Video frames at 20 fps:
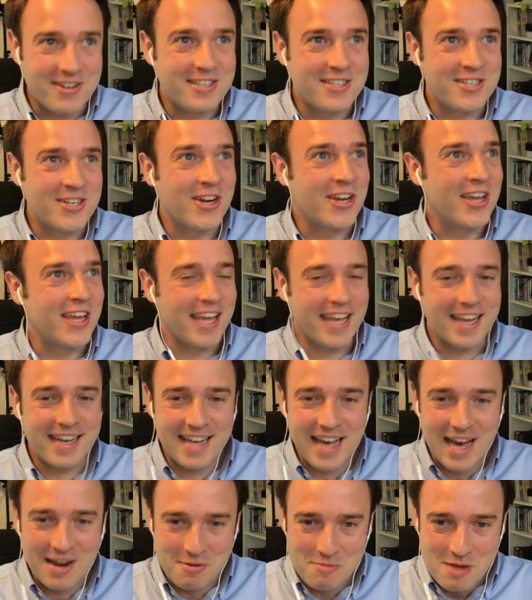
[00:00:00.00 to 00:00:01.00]
It's chucking it
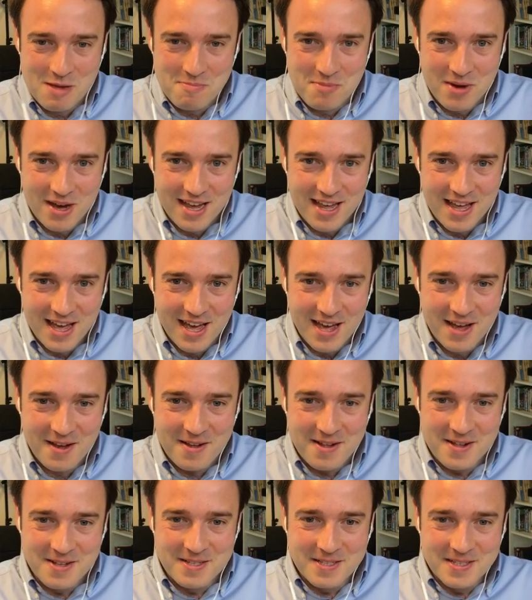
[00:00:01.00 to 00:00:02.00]
down. I'm in my uh,
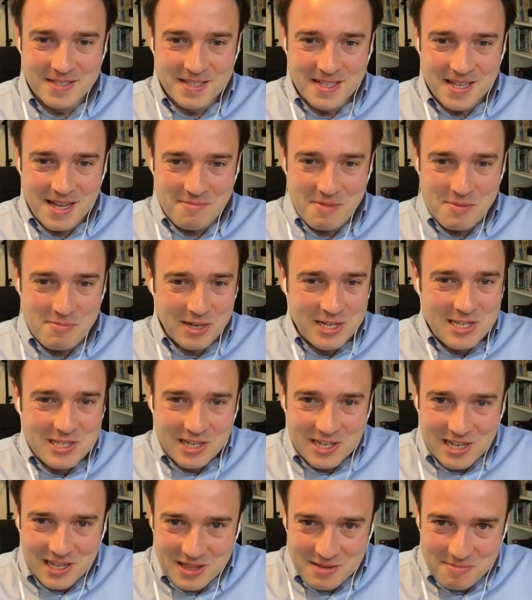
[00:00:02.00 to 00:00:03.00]
I'm in my
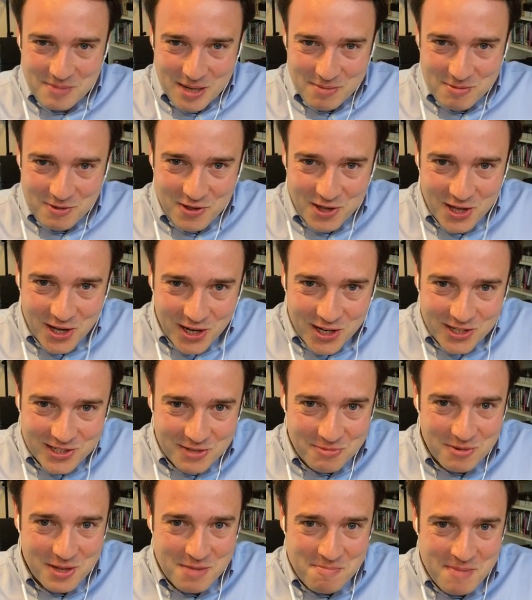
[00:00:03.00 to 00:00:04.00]
study at the bottom of the
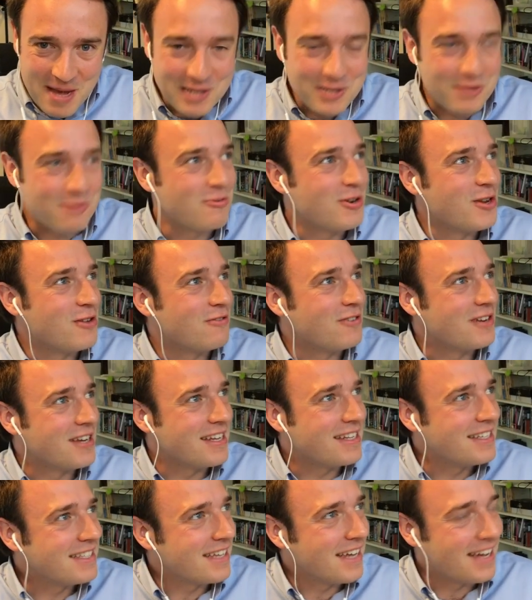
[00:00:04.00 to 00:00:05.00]
garden with a metal roof, and
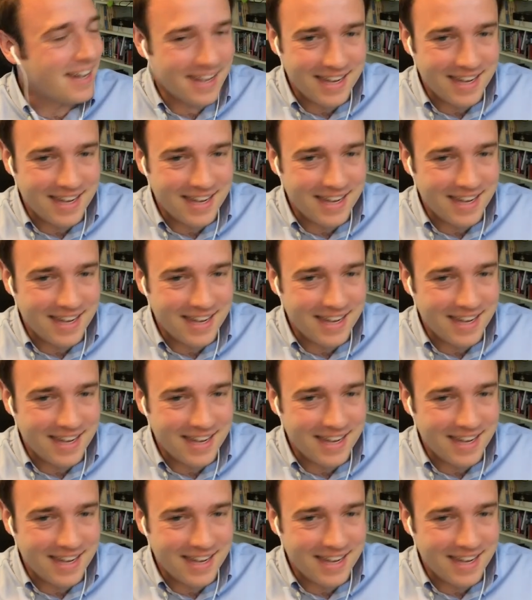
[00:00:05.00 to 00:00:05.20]
it's uh, I